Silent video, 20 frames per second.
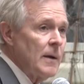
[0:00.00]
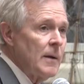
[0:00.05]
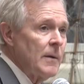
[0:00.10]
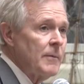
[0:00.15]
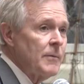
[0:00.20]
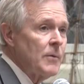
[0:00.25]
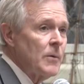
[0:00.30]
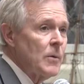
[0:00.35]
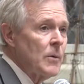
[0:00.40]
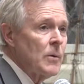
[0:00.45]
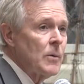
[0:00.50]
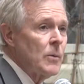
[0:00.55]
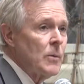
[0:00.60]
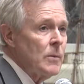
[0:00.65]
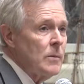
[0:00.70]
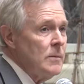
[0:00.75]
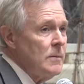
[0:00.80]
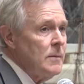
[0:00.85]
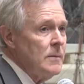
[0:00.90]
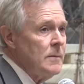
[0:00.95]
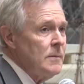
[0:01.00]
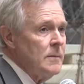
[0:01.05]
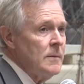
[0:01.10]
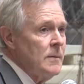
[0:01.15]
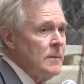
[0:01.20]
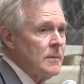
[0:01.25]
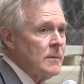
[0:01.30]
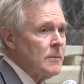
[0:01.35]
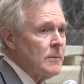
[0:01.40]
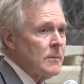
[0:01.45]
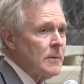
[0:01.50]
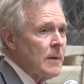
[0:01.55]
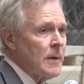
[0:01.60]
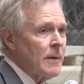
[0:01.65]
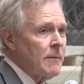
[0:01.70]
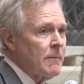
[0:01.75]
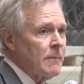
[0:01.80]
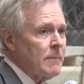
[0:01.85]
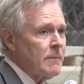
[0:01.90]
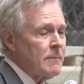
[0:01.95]
If you
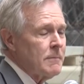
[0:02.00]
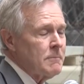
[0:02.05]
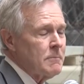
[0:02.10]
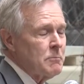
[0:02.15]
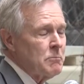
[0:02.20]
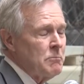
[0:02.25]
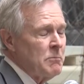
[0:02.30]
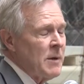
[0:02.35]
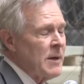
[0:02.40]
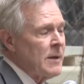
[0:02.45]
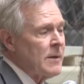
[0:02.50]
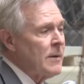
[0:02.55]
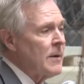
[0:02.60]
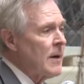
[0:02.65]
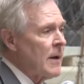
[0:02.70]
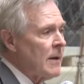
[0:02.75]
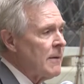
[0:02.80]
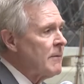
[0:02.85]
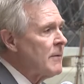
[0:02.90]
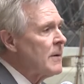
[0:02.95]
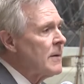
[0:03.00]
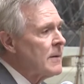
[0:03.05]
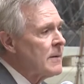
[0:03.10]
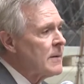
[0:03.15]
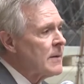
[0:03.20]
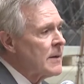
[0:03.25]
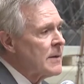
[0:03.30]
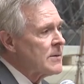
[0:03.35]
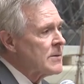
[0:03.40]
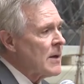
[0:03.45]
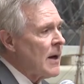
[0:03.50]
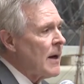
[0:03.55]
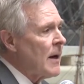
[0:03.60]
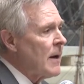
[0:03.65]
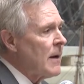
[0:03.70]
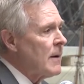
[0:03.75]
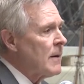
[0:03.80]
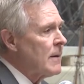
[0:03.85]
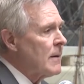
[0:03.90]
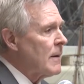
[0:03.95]
have been in the Navy, as I
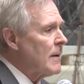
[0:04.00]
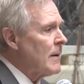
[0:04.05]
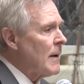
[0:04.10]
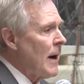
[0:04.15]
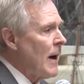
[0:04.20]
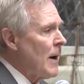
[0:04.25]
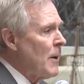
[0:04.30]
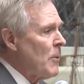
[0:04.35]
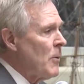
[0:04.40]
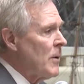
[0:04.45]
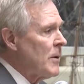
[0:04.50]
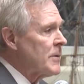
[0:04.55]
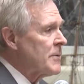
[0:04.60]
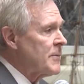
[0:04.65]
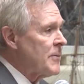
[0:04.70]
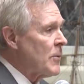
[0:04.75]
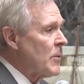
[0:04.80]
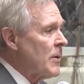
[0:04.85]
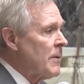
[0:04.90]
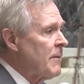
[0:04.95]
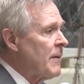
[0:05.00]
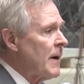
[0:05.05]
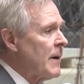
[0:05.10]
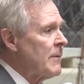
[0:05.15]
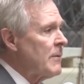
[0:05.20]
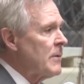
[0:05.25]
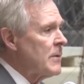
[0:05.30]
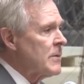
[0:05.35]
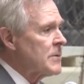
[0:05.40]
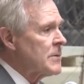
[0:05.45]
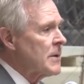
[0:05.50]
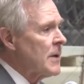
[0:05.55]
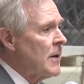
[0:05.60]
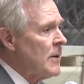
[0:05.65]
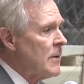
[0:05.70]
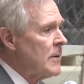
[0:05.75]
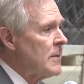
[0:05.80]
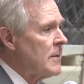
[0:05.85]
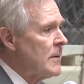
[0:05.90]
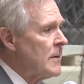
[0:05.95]
was 45 years ago,
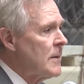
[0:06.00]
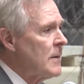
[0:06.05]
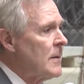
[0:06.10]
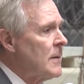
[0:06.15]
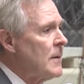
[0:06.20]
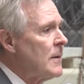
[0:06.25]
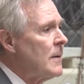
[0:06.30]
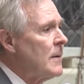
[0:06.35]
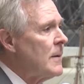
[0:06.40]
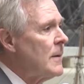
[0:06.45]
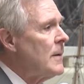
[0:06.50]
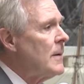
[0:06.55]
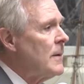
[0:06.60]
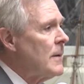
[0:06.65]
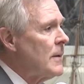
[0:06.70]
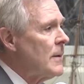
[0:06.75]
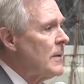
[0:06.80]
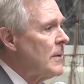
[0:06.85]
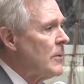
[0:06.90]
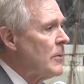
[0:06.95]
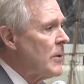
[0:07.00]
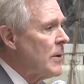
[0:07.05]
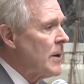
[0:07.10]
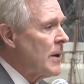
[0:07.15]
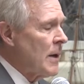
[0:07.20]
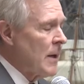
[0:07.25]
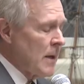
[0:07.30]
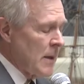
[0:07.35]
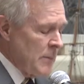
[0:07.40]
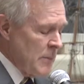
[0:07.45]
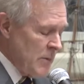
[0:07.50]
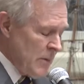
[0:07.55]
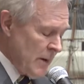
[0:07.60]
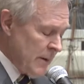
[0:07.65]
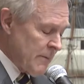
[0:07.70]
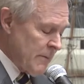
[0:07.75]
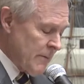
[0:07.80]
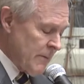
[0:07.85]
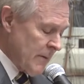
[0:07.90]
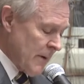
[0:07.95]
the one name you
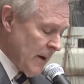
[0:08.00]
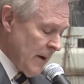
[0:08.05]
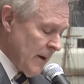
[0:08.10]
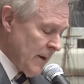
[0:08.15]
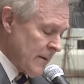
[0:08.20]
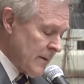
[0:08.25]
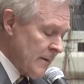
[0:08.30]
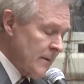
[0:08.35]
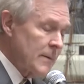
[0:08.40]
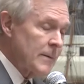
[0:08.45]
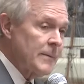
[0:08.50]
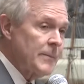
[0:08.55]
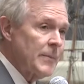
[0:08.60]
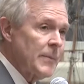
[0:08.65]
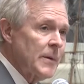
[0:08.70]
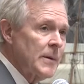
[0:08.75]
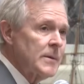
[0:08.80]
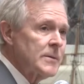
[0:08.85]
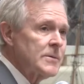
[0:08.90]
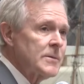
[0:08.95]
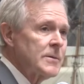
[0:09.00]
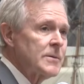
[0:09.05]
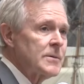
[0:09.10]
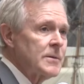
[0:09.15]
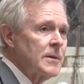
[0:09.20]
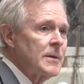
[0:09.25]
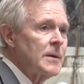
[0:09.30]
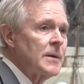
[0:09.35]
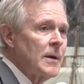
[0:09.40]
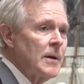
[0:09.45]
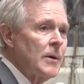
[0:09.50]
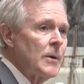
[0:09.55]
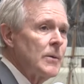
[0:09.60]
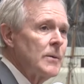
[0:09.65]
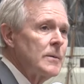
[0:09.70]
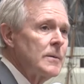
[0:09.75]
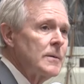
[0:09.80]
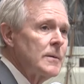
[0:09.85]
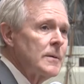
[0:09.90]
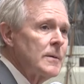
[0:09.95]
never forget is the CNO
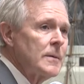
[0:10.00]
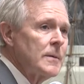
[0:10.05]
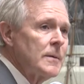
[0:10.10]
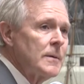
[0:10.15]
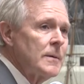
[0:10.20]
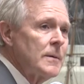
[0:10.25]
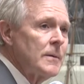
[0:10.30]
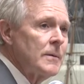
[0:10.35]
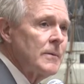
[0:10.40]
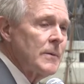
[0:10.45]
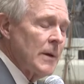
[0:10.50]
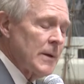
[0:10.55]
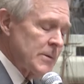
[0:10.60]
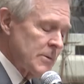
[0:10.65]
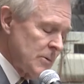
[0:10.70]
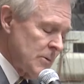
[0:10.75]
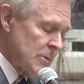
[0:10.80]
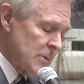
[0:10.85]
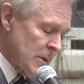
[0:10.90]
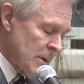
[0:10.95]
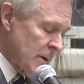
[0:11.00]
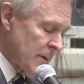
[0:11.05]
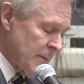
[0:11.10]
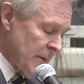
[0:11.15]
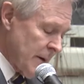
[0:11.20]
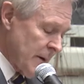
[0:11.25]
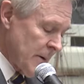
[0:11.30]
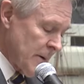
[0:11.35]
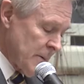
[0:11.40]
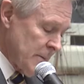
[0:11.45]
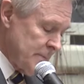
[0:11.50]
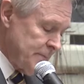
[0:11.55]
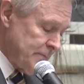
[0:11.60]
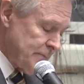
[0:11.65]
that you serve under.